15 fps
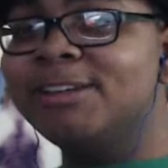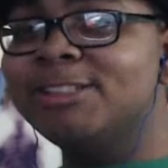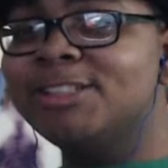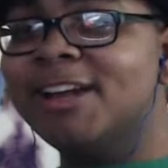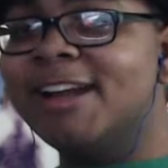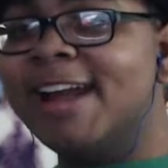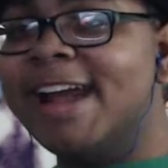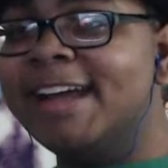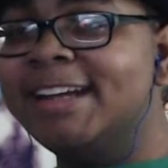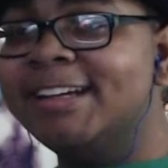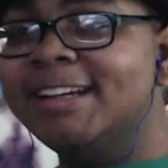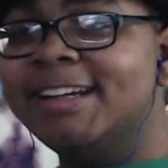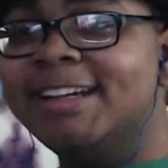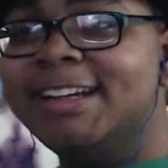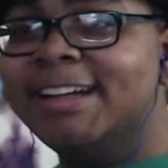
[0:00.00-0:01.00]
to try to add
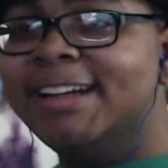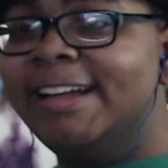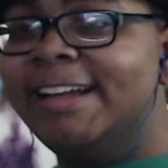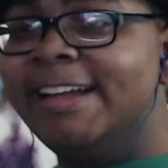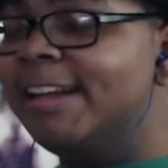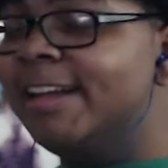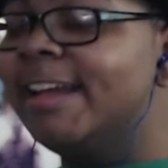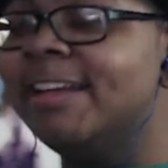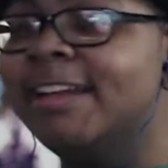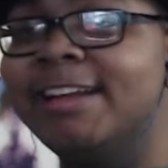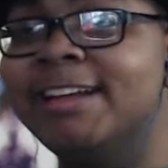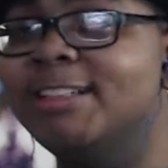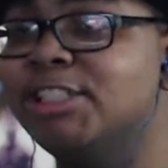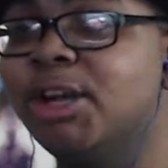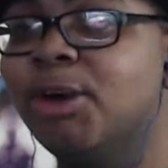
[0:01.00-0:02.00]
in any
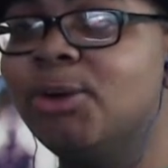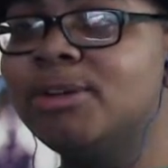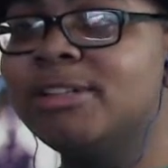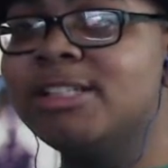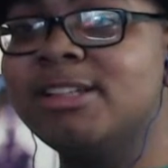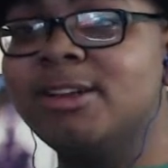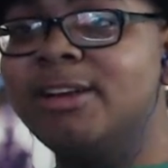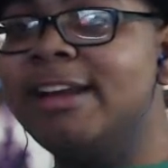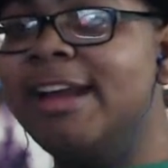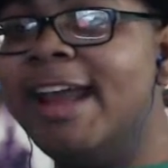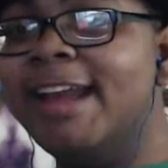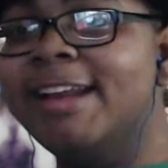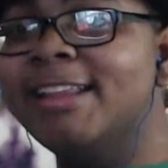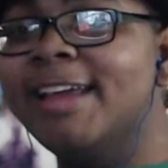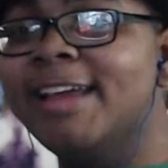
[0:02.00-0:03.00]
jokes or
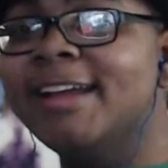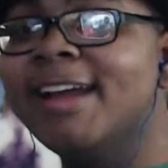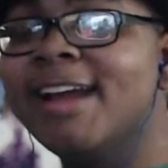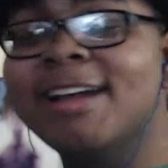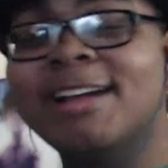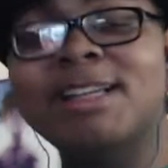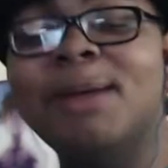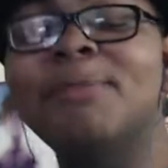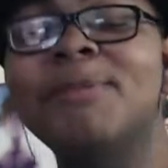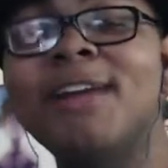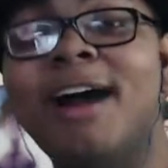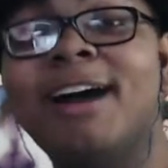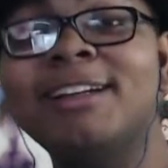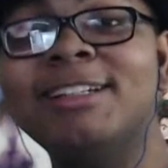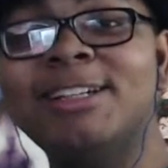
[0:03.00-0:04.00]
anything, because I'm
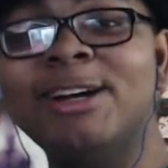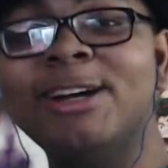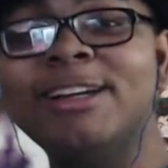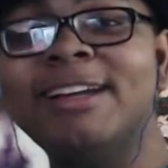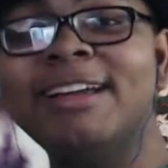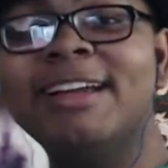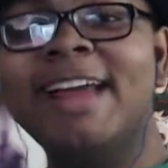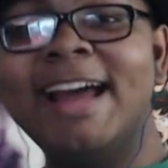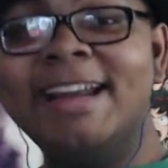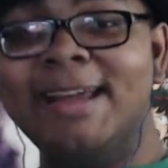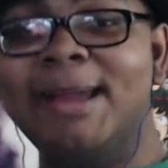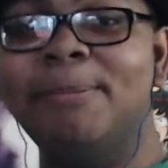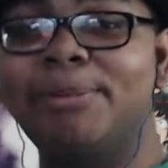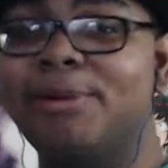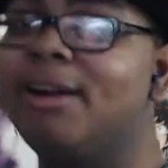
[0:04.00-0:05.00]
not good at
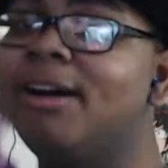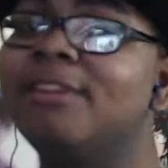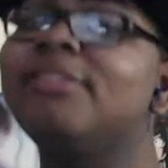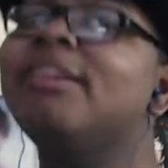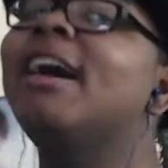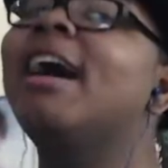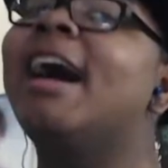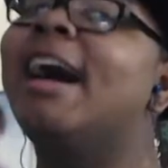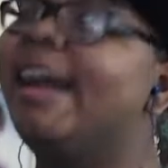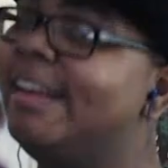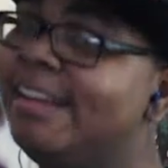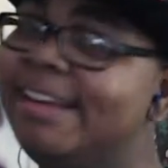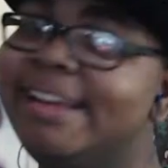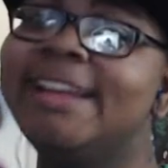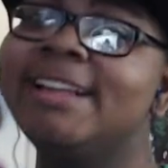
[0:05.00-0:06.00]
improv. I
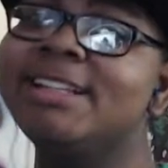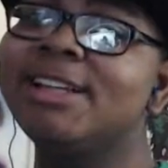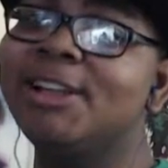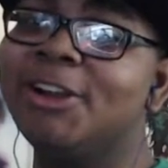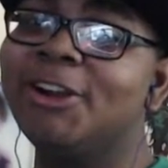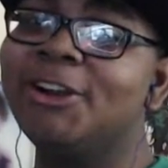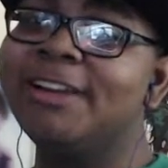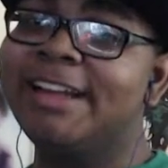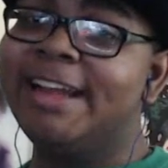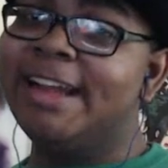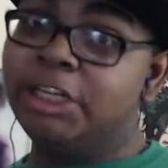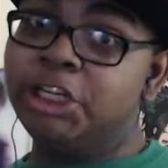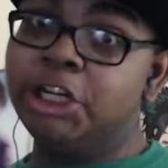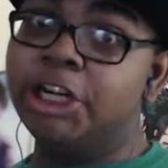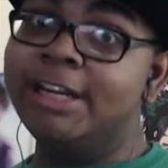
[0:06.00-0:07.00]
need to learn to
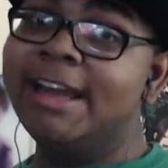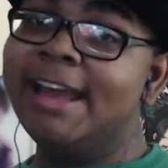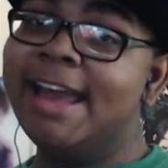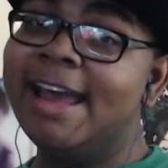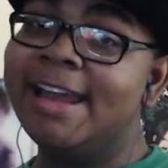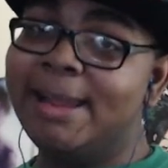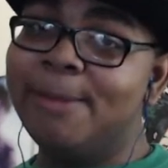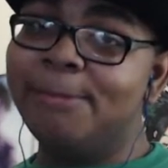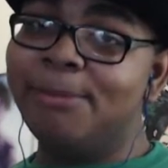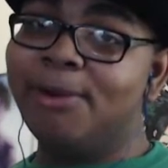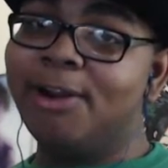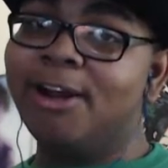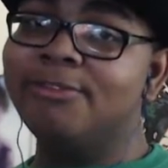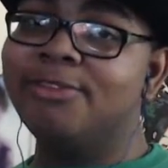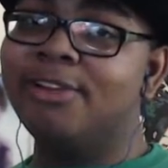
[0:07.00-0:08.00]
get good at
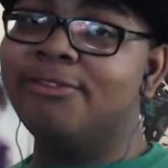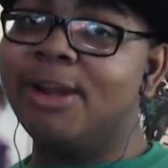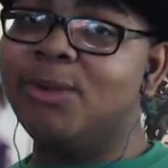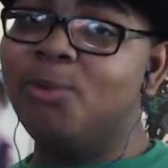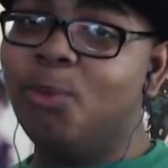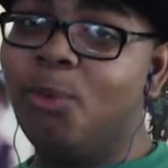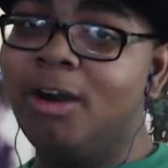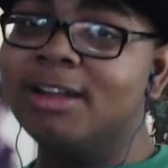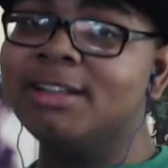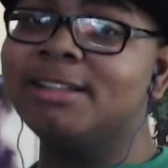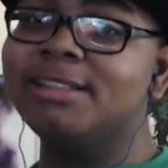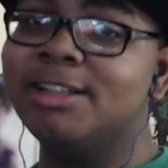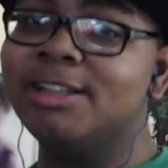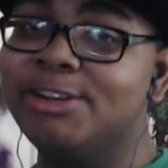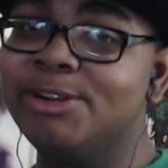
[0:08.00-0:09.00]
improv if I want
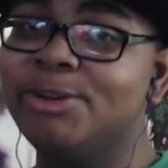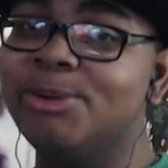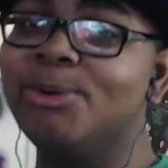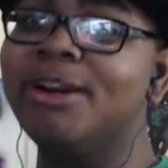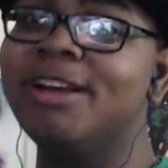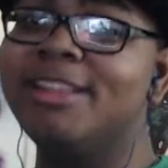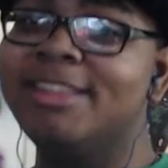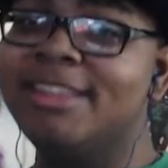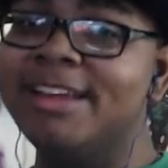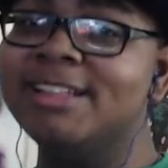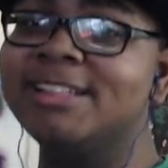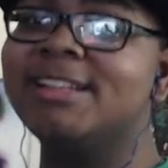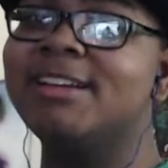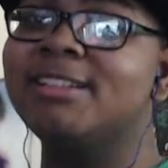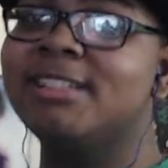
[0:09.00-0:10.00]
to do
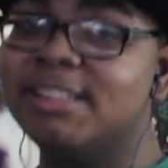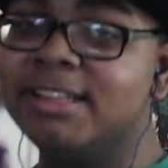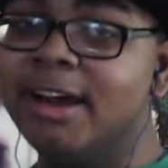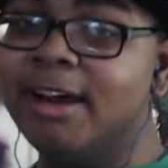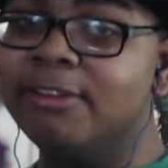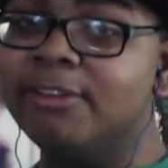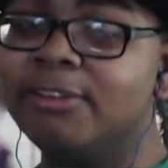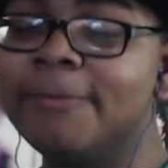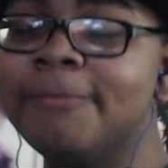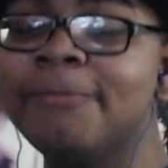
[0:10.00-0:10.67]
this stuff.